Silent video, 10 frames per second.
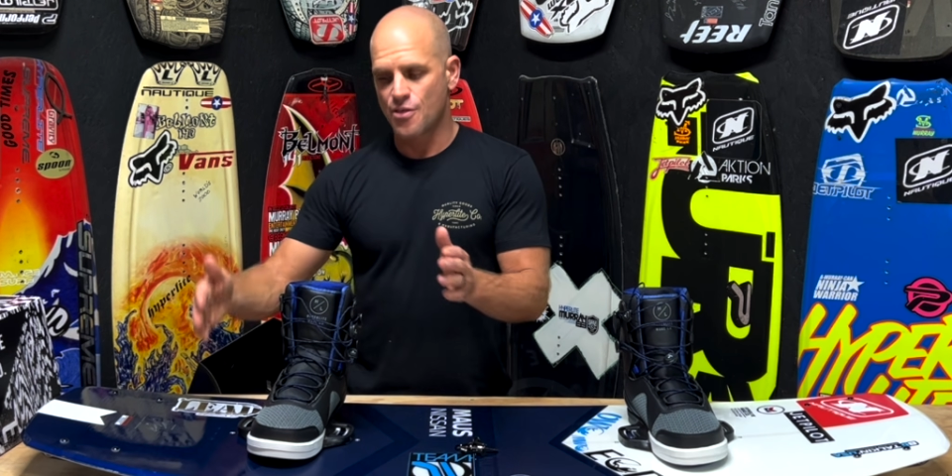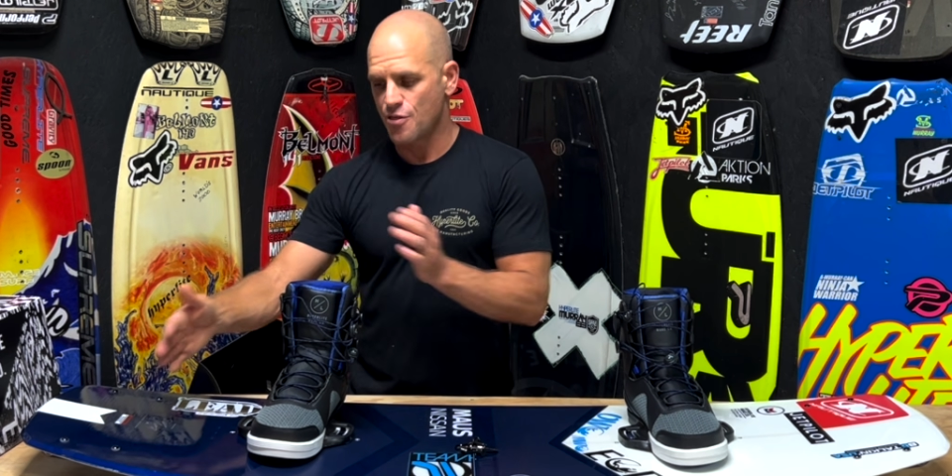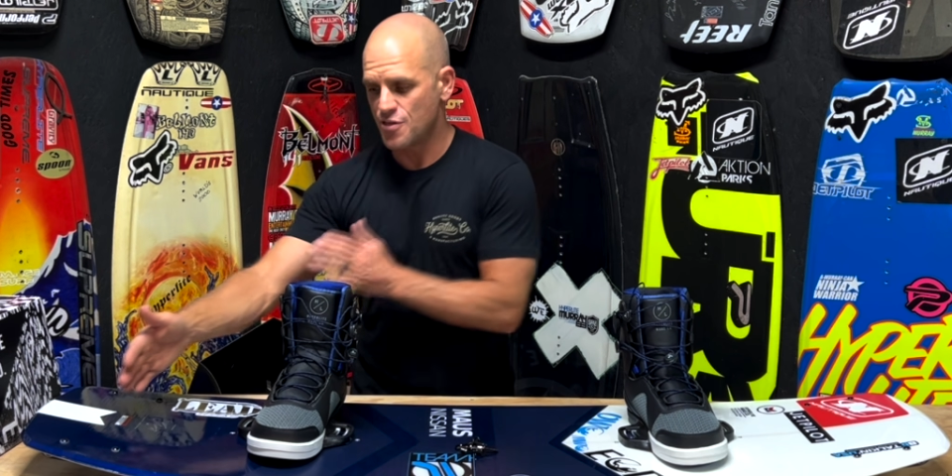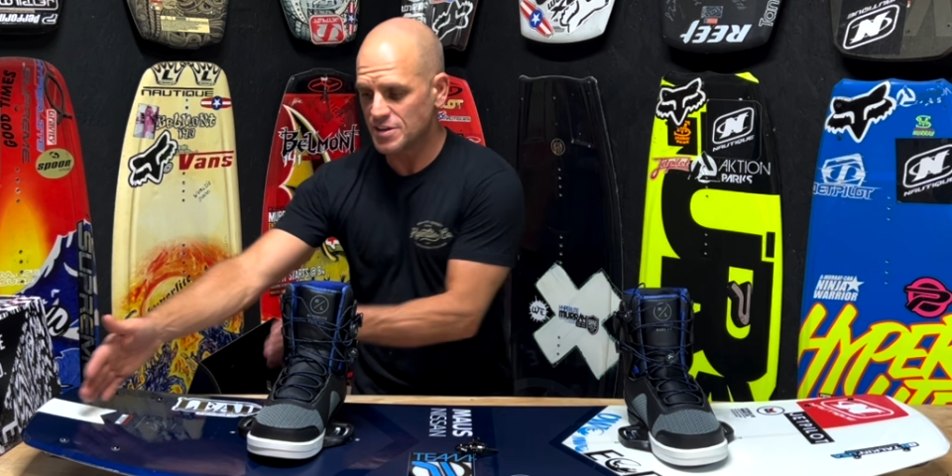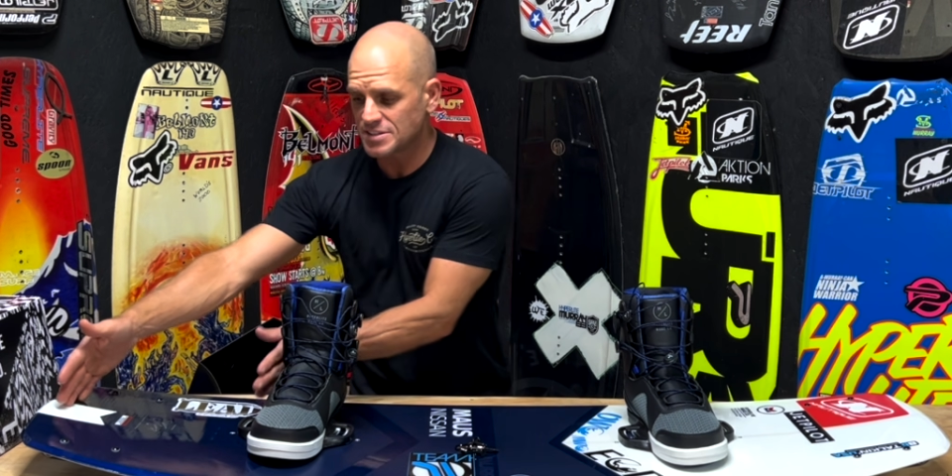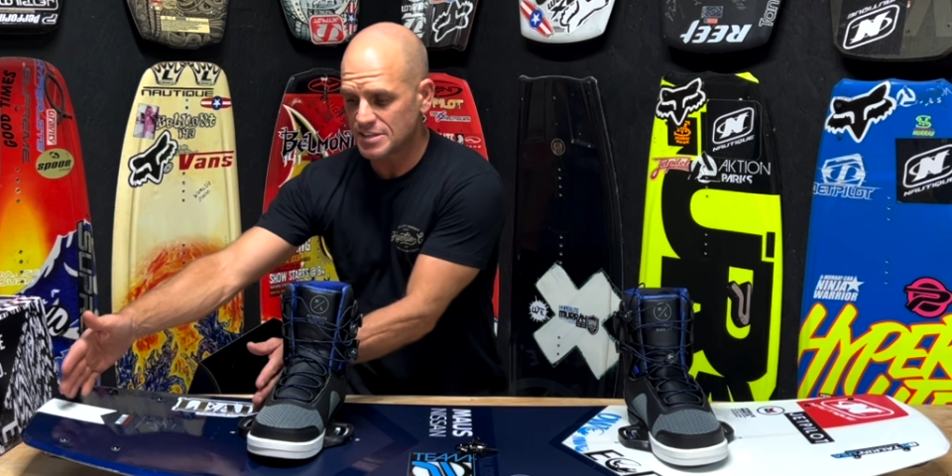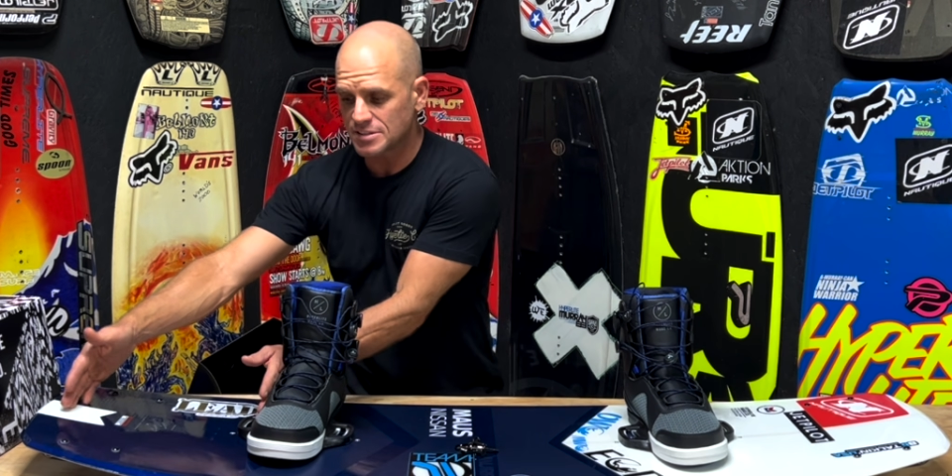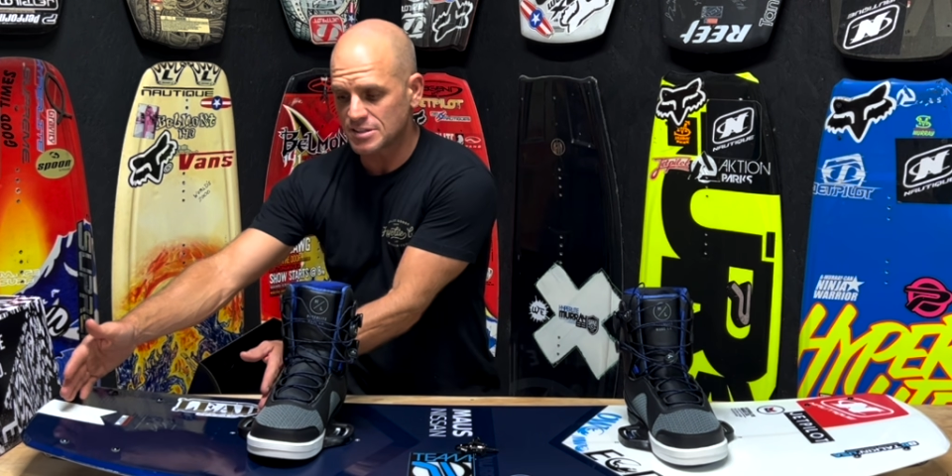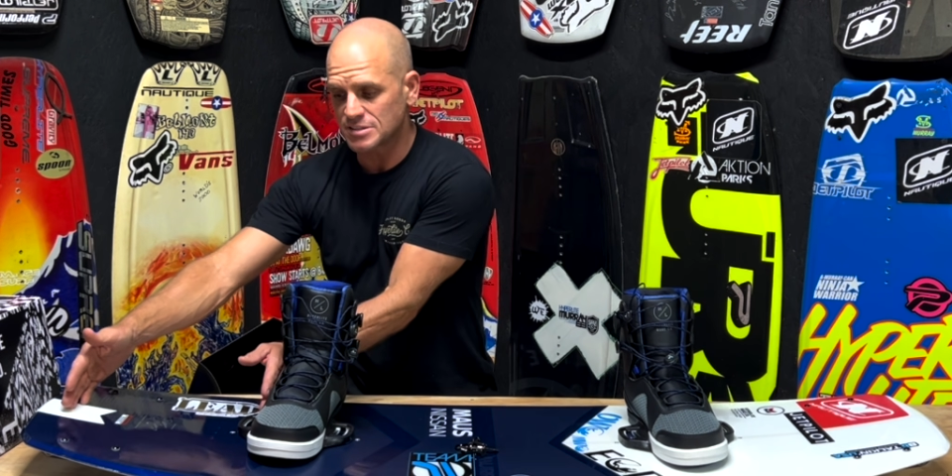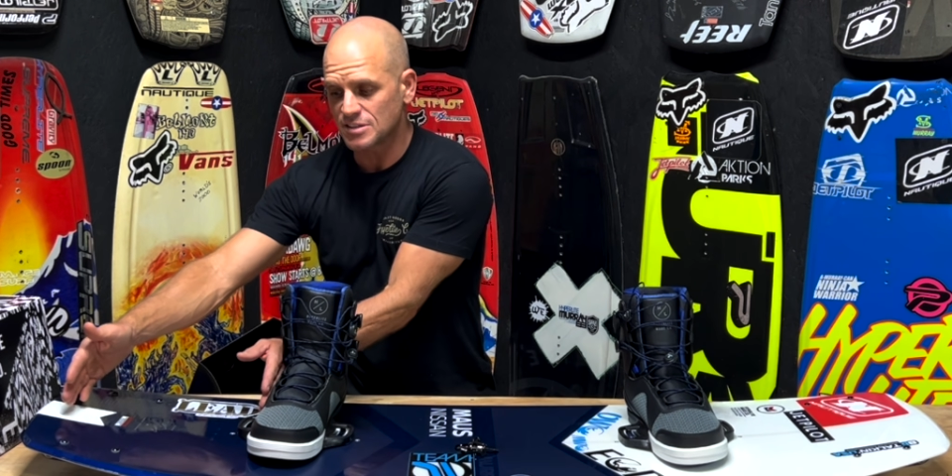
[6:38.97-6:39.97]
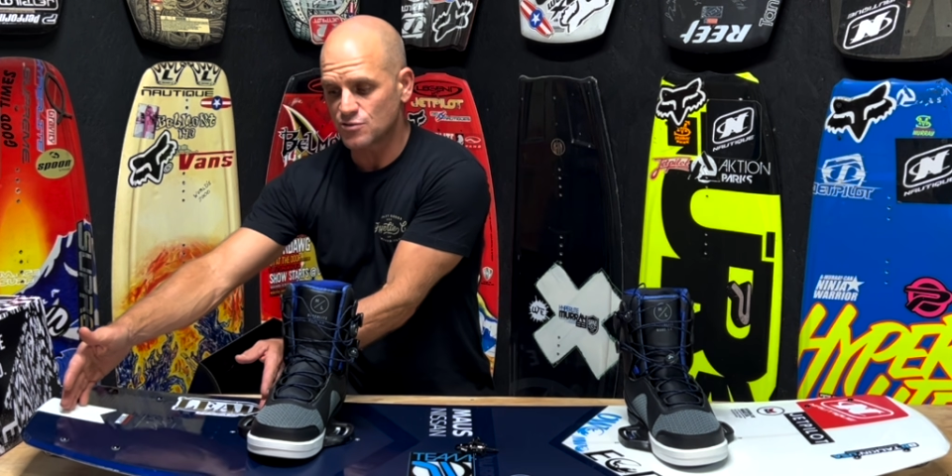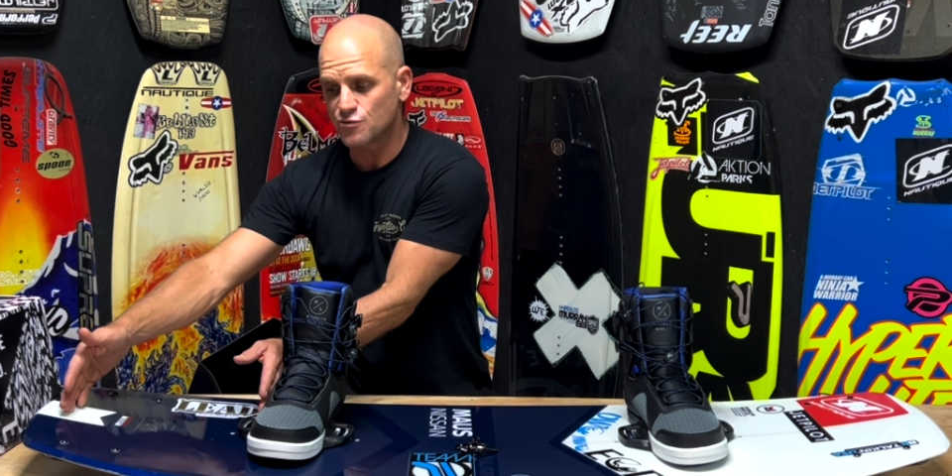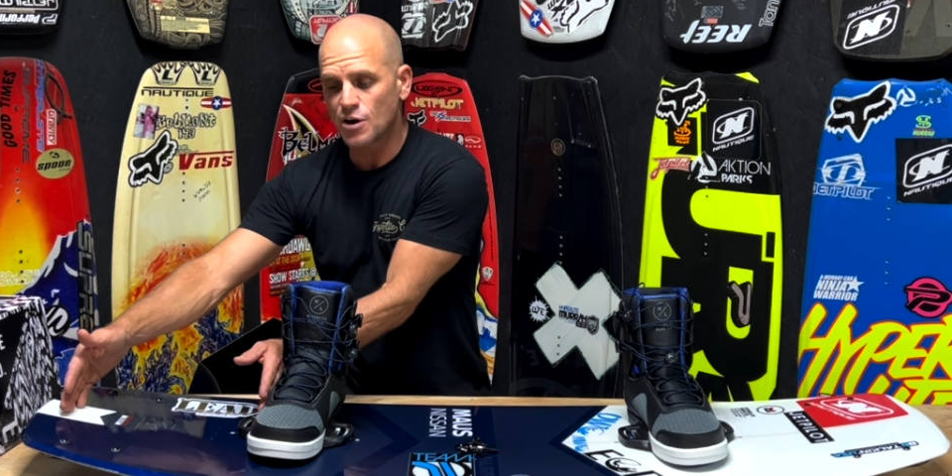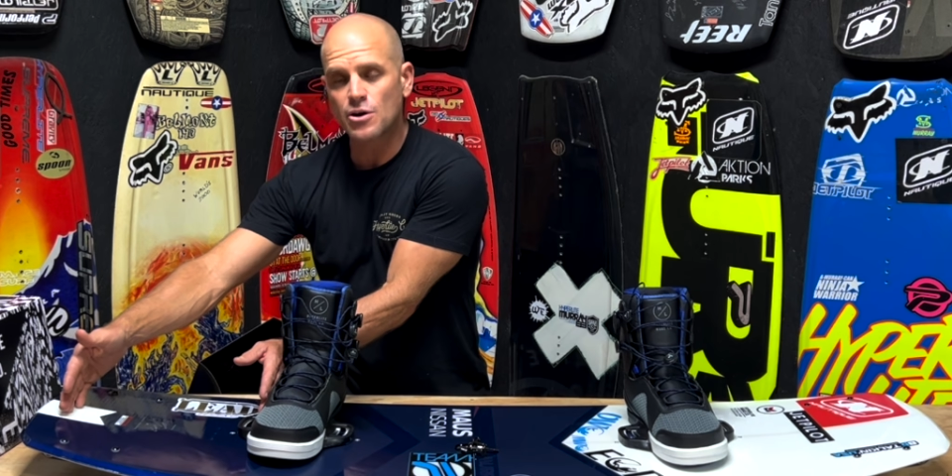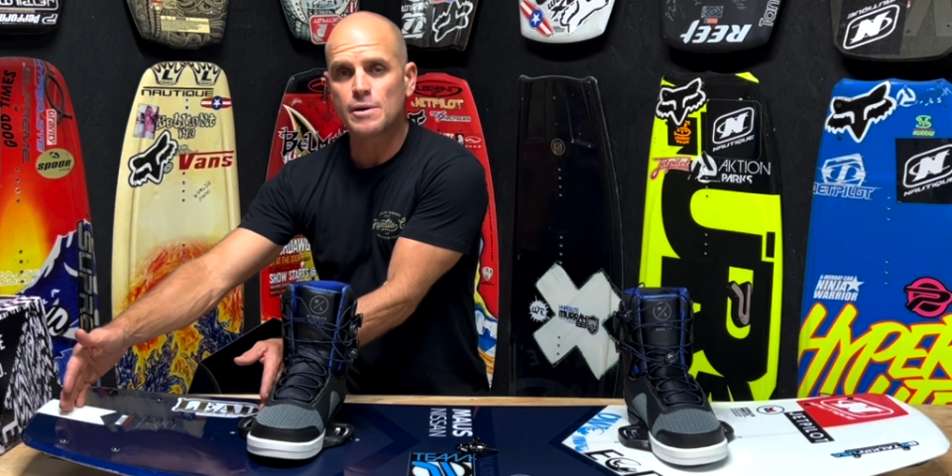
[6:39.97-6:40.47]
This distance is
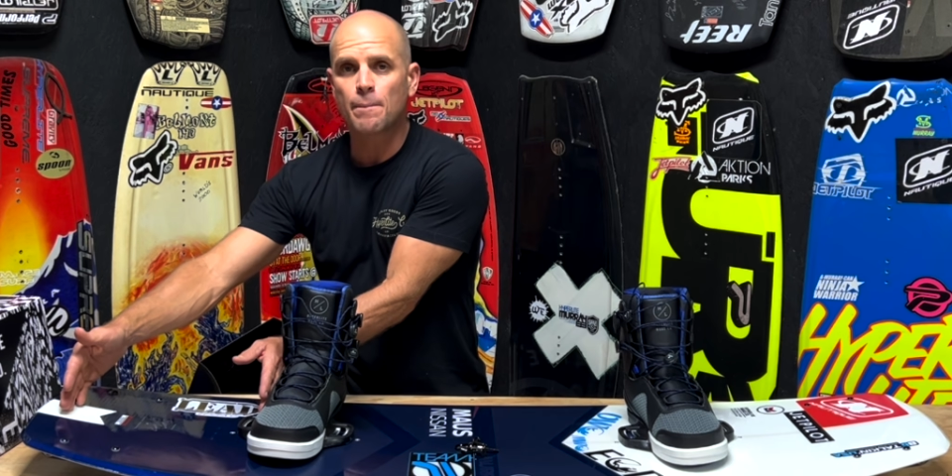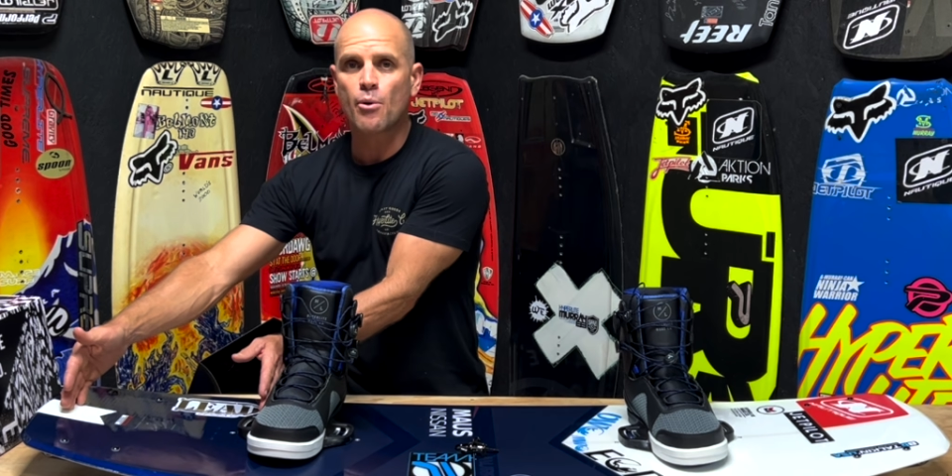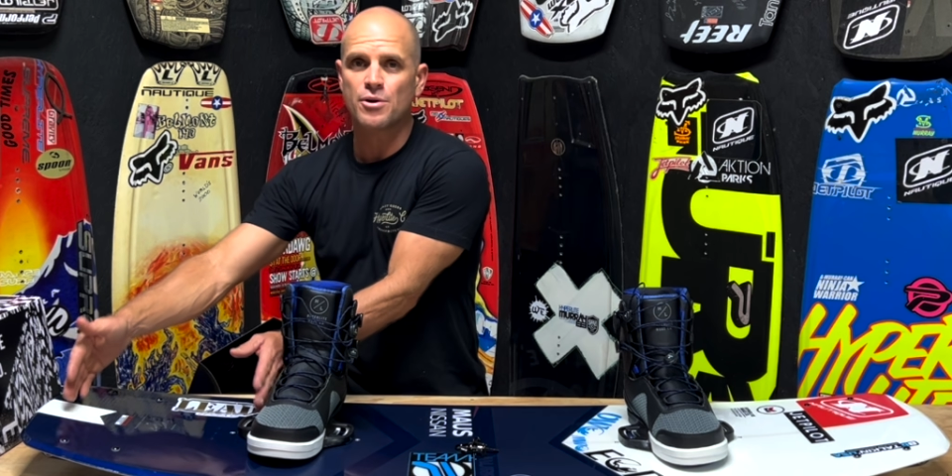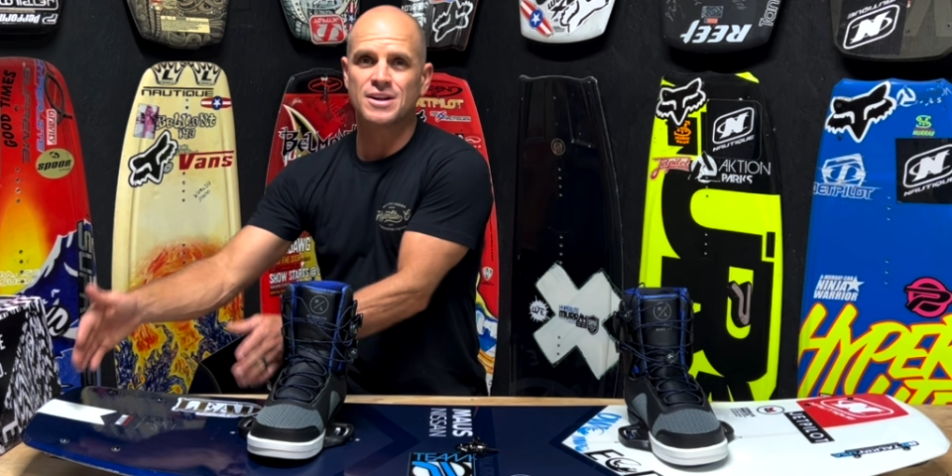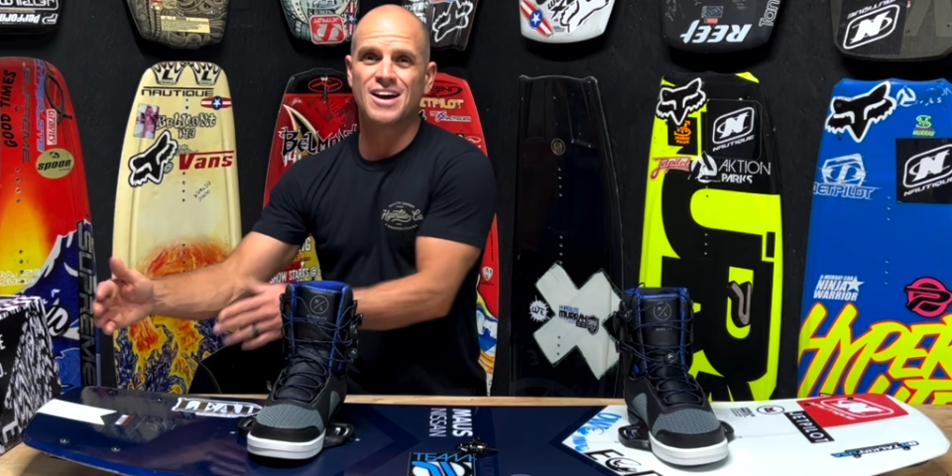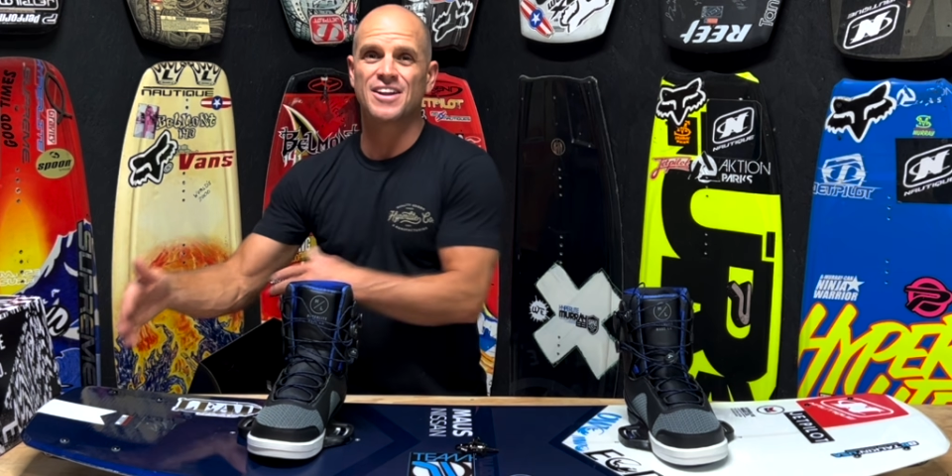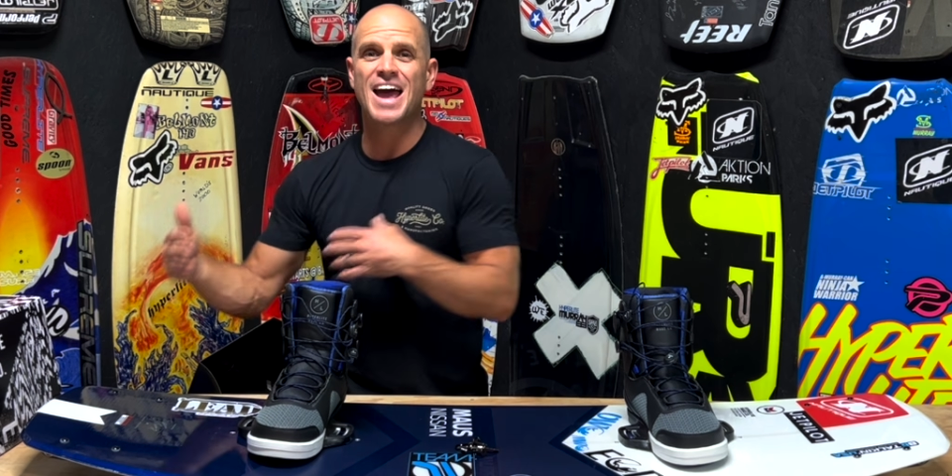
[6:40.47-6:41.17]
very important on